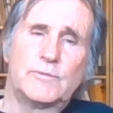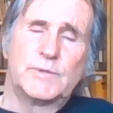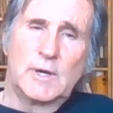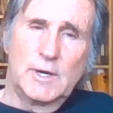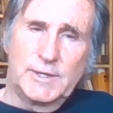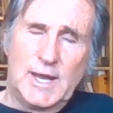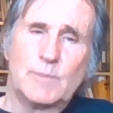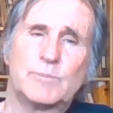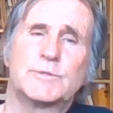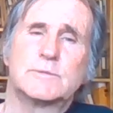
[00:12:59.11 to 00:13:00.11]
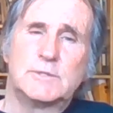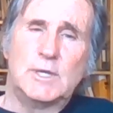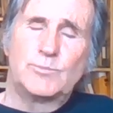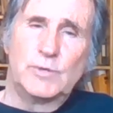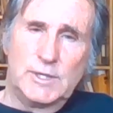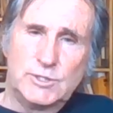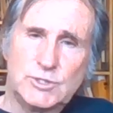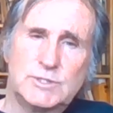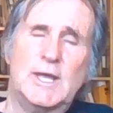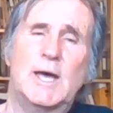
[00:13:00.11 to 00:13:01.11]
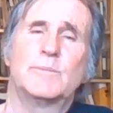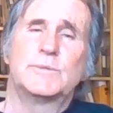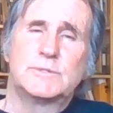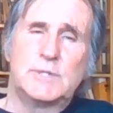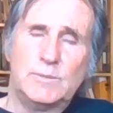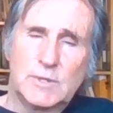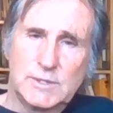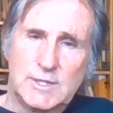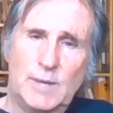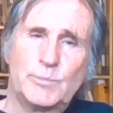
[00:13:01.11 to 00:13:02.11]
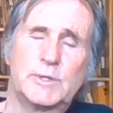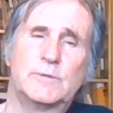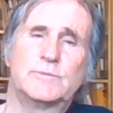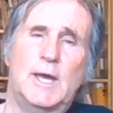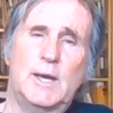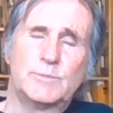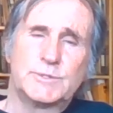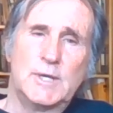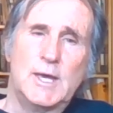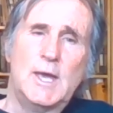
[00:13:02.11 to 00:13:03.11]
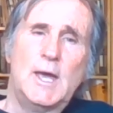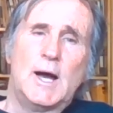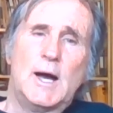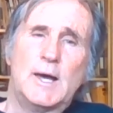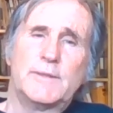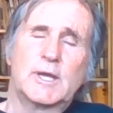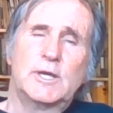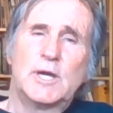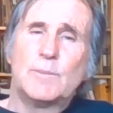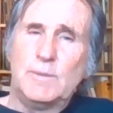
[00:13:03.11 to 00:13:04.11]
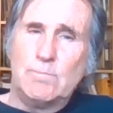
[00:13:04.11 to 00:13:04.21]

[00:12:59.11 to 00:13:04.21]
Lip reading: There are depths, deep religious depths, deep contemplative depths that cannot be